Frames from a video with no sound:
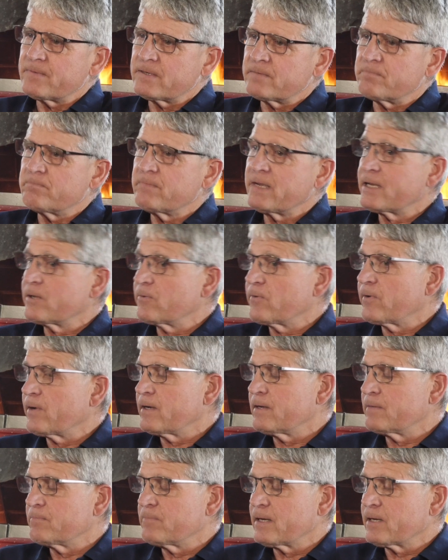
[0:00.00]
in many
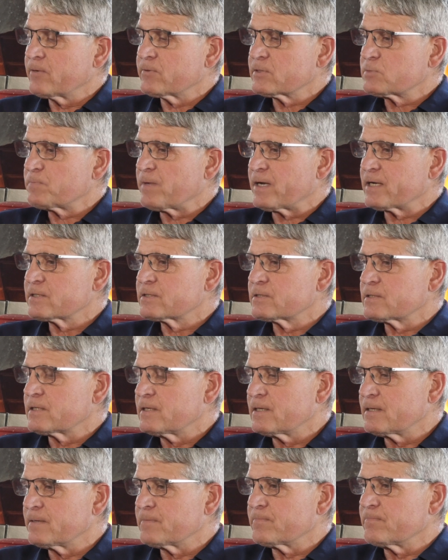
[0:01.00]
in many respects,
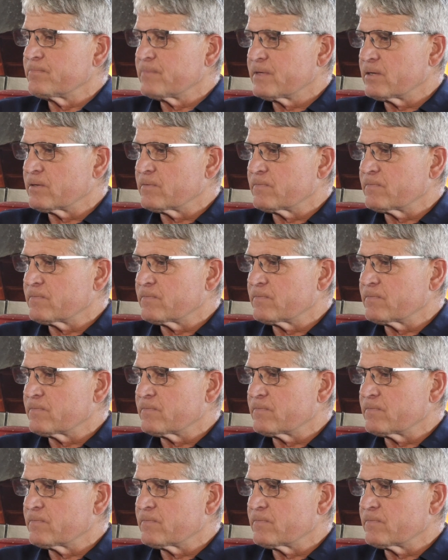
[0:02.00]
um, you know,